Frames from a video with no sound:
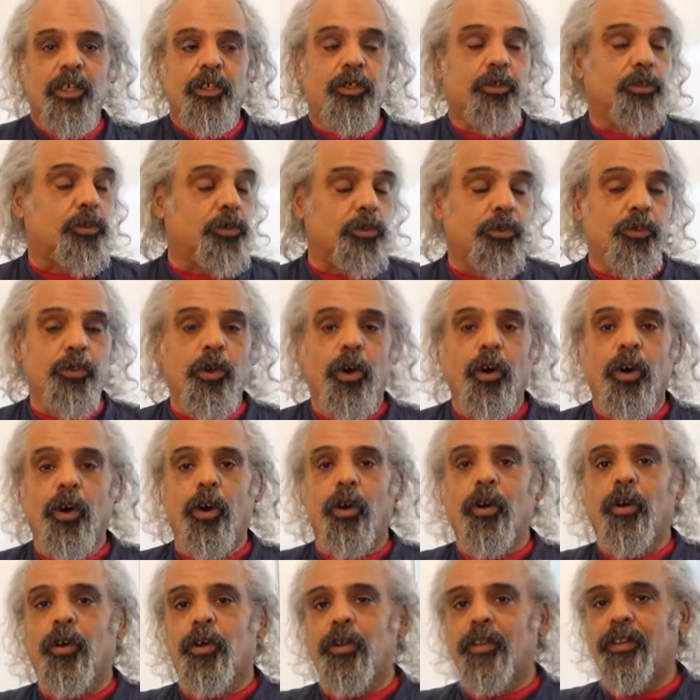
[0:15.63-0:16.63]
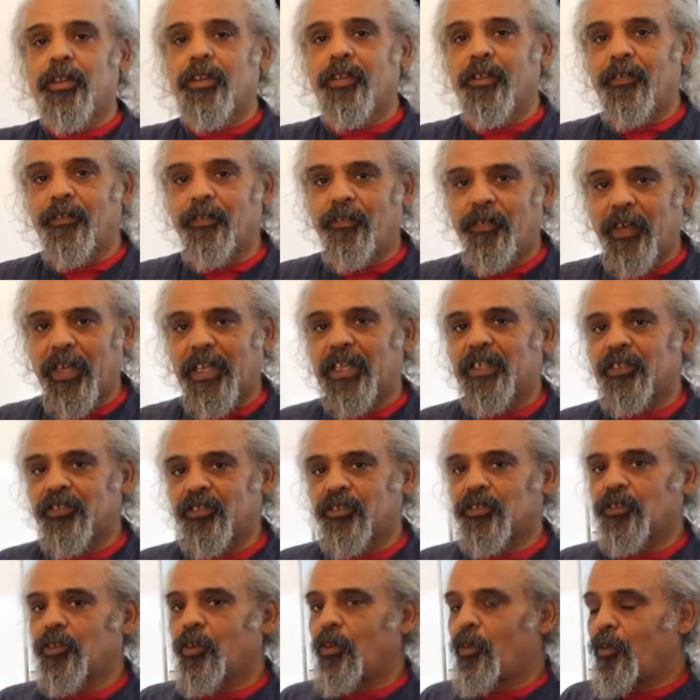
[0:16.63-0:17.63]
to draw the
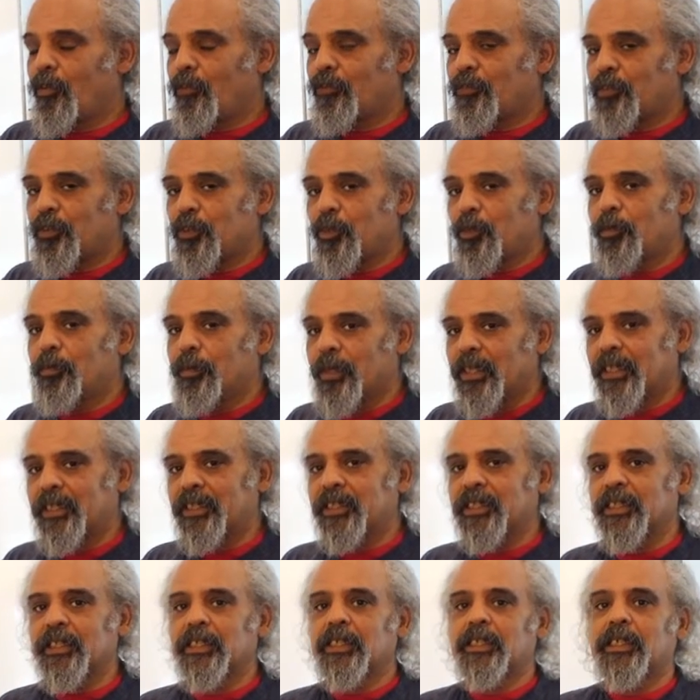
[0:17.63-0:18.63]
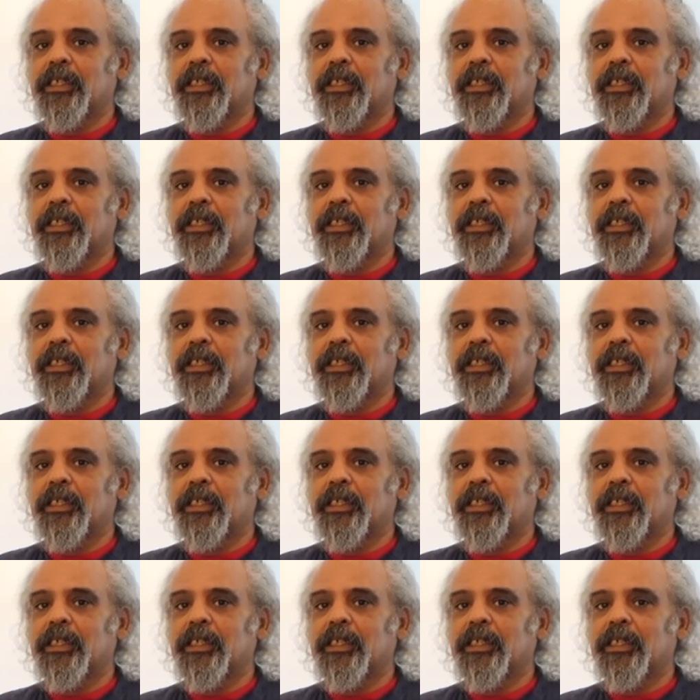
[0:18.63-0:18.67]
face of human